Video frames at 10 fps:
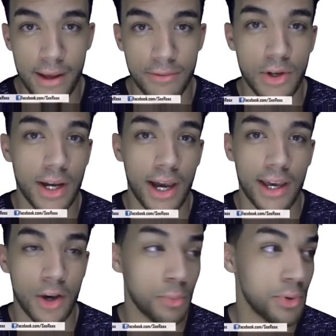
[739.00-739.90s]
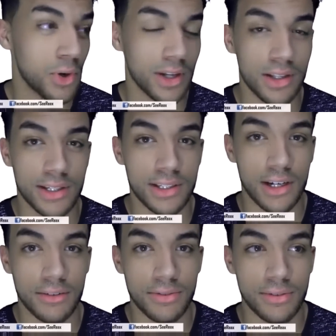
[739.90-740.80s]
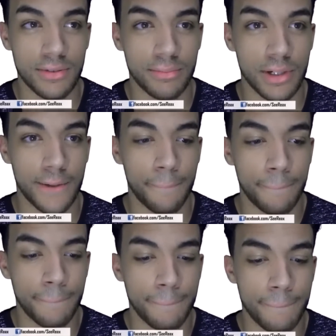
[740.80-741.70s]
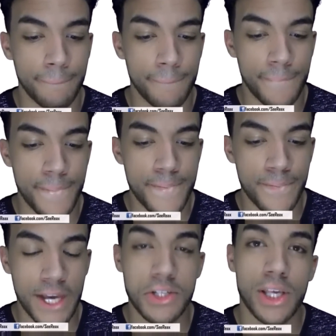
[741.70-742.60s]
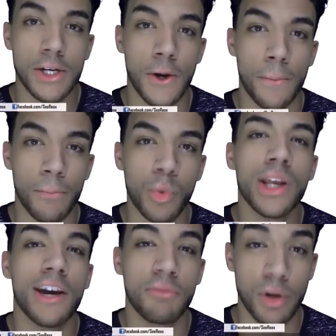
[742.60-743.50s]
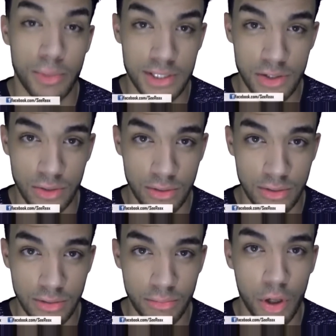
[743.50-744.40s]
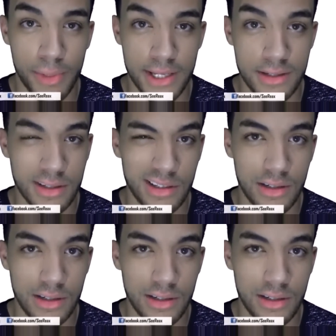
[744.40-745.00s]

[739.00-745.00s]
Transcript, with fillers: If you're a guy, I hope you already clicked off, but actually I don't. We can have a moment too. Bromance.